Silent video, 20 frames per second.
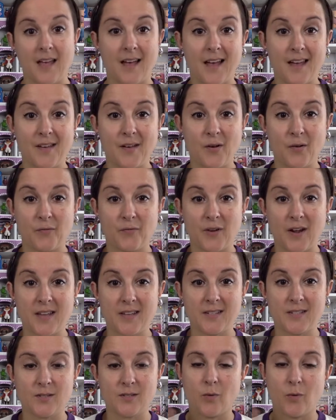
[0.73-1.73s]
Hi ho
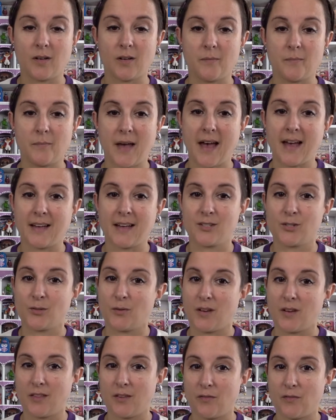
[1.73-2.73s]
friends, welcome back to
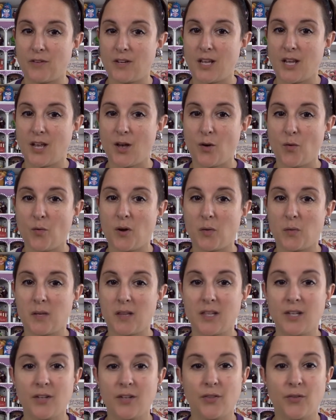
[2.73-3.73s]
another video where we
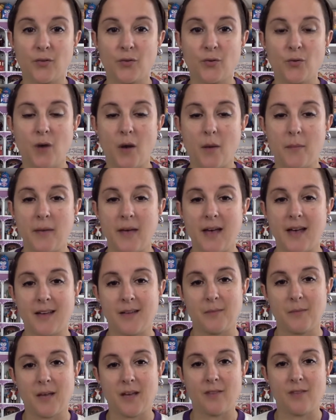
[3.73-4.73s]
look through a bag
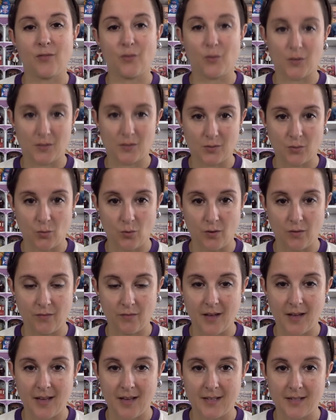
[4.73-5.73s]
of my thrift store
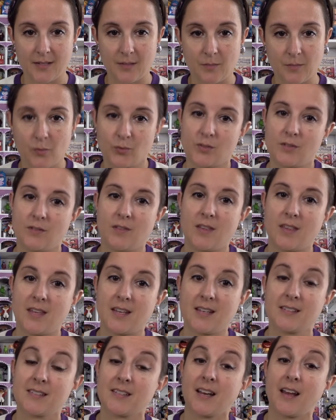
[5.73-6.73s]
finds. Most of the
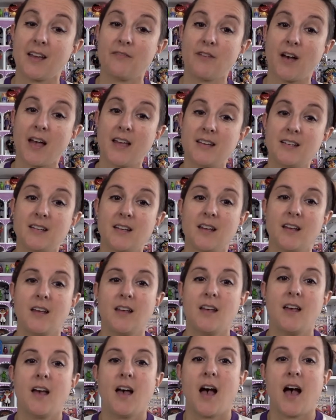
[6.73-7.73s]
things that I find
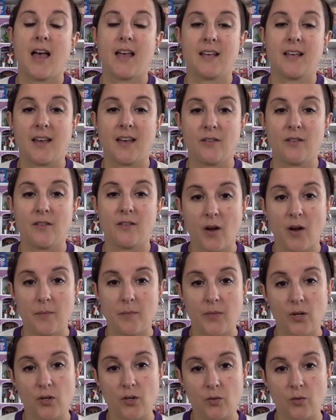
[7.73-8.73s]
I get from
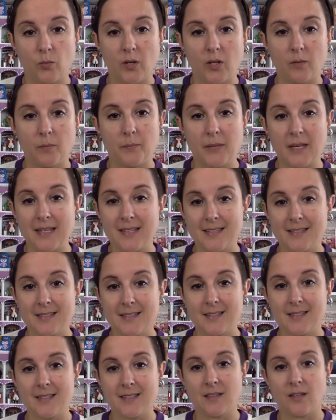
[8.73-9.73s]
the Goodwill
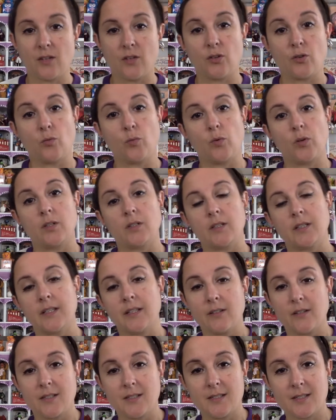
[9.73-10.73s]
bins, the Goodwill
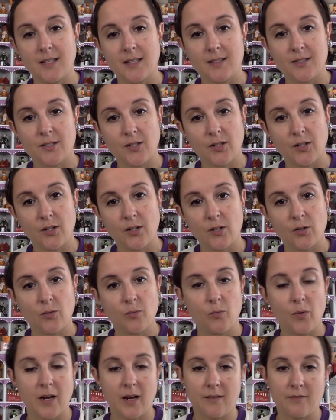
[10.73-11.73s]
clearance center,
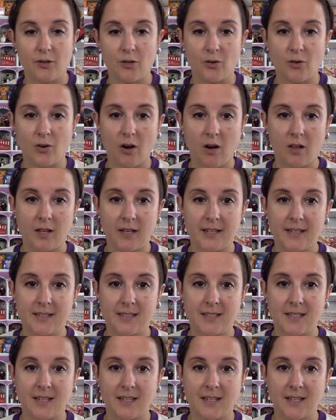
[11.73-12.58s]
whatever you call it.